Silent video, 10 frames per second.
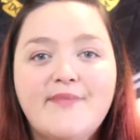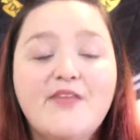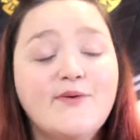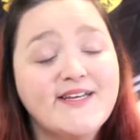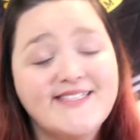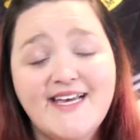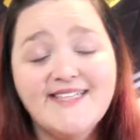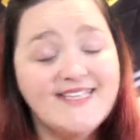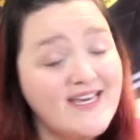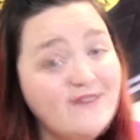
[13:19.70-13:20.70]
Otherwise,
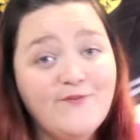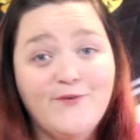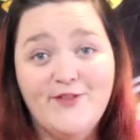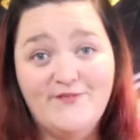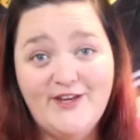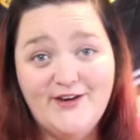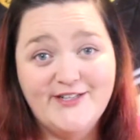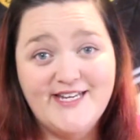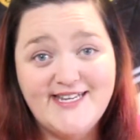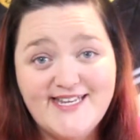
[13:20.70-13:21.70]
that's it for the video
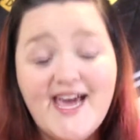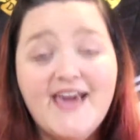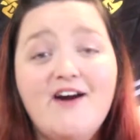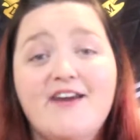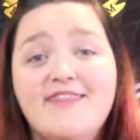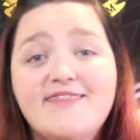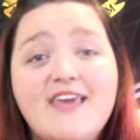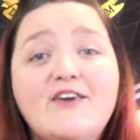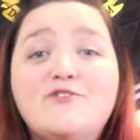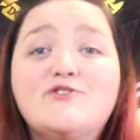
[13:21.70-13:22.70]
today. I
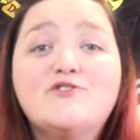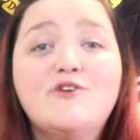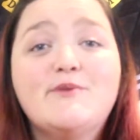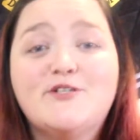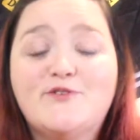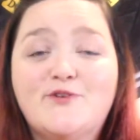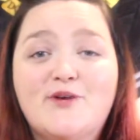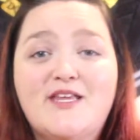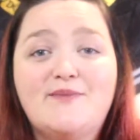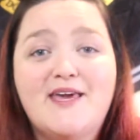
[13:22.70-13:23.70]
thank you so much for
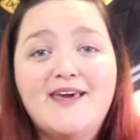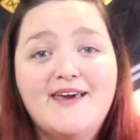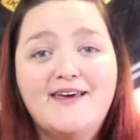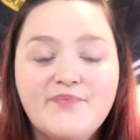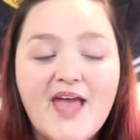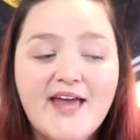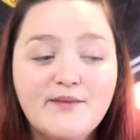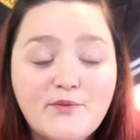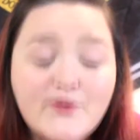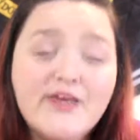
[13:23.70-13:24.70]
joining me, and
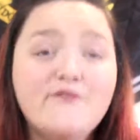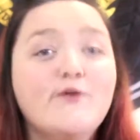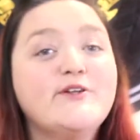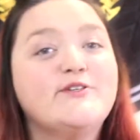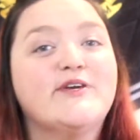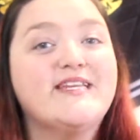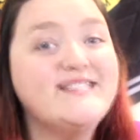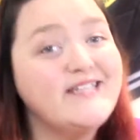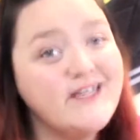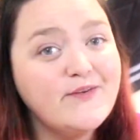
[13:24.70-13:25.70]
I'm looking forward to
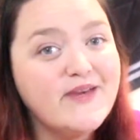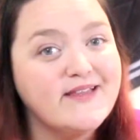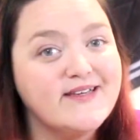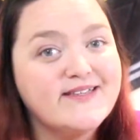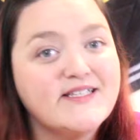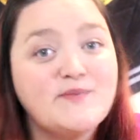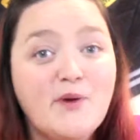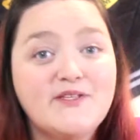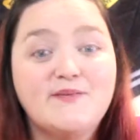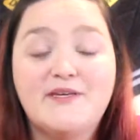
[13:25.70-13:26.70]
continuing this as
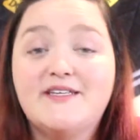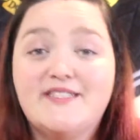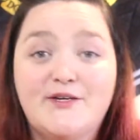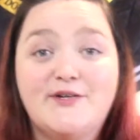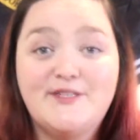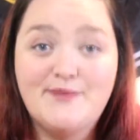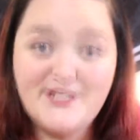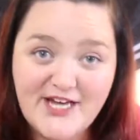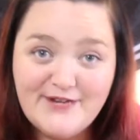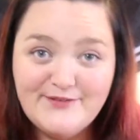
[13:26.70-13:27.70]
possibly a series on my
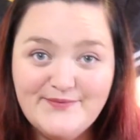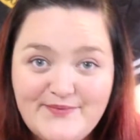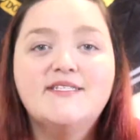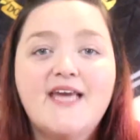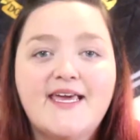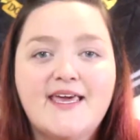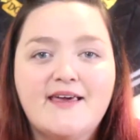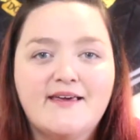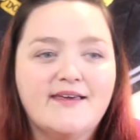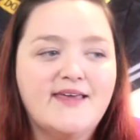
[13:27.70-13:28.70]
channel.
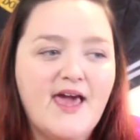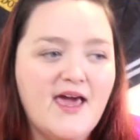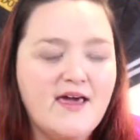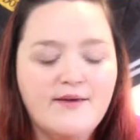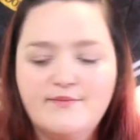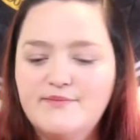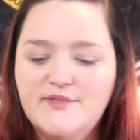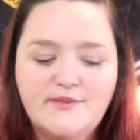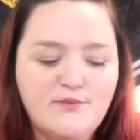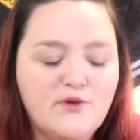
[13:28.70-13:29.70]
Taking
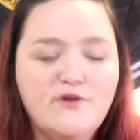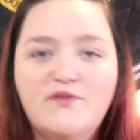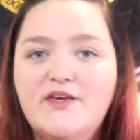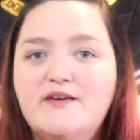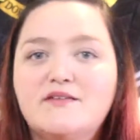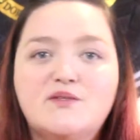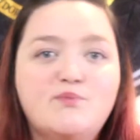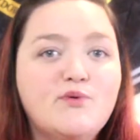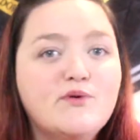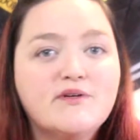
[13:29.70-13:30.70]
games, movies,
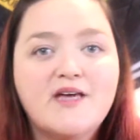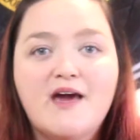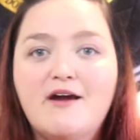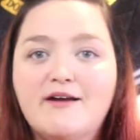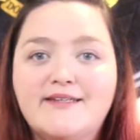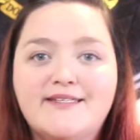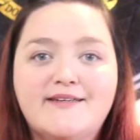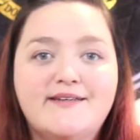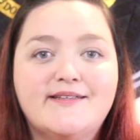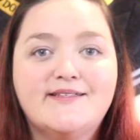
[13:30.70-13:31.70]
book
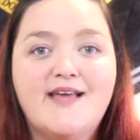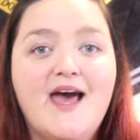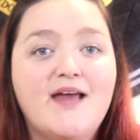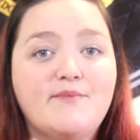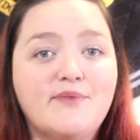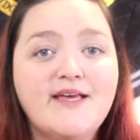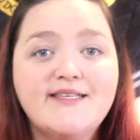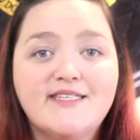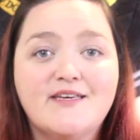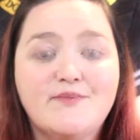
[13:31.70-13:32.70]
characters and
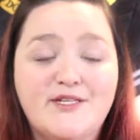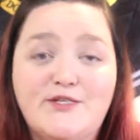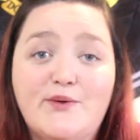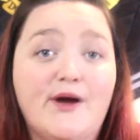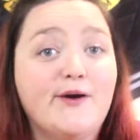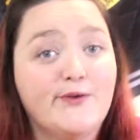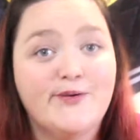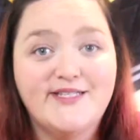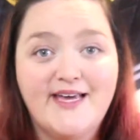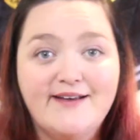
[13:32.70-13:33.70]
placing them into our
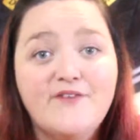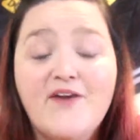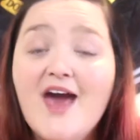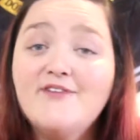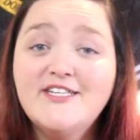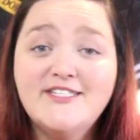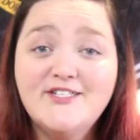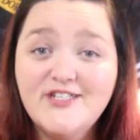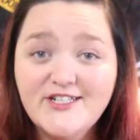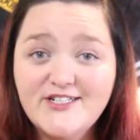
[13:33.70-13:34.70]
Hogwarts house. If you have any
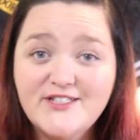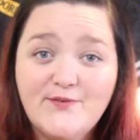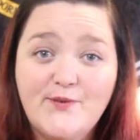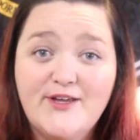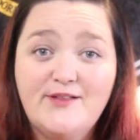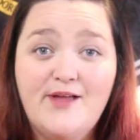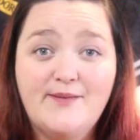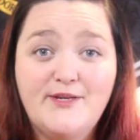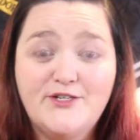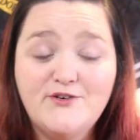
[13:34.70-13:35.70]
suggestions for what you'd
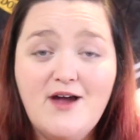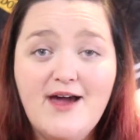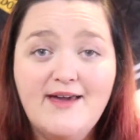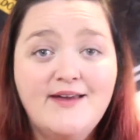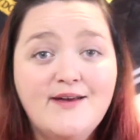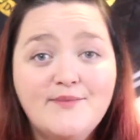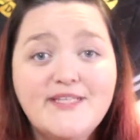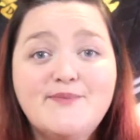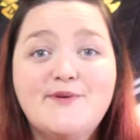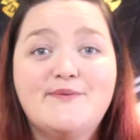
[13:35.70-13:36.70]
like me to try,
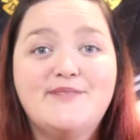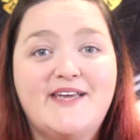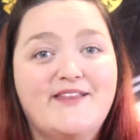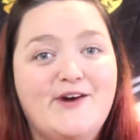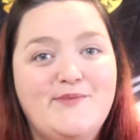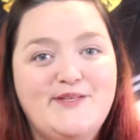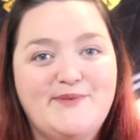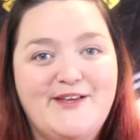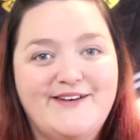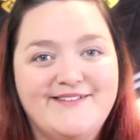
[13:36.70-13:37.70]
please put them down in the comments
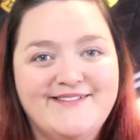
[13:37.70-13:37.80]
below.